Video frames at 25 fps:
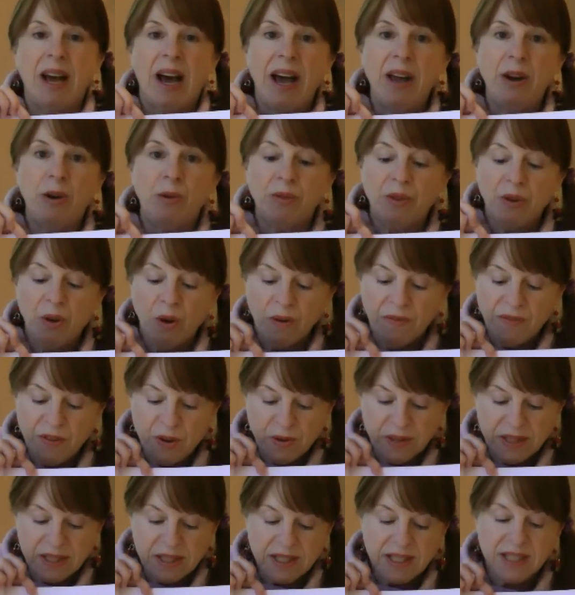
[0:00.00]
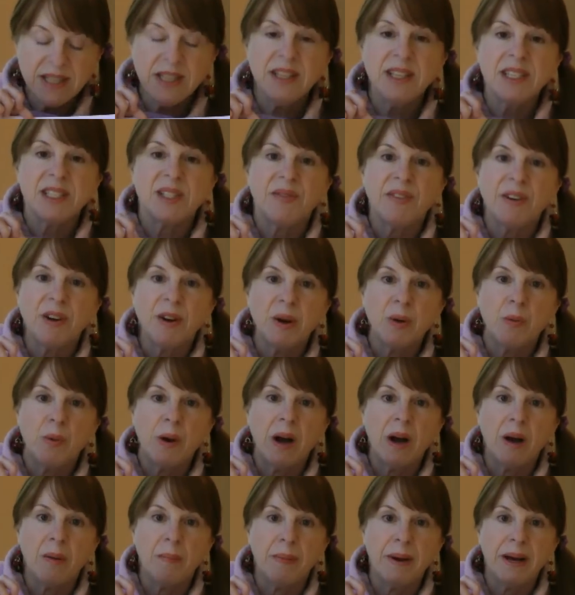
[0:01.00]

I don't know if you can see this very well,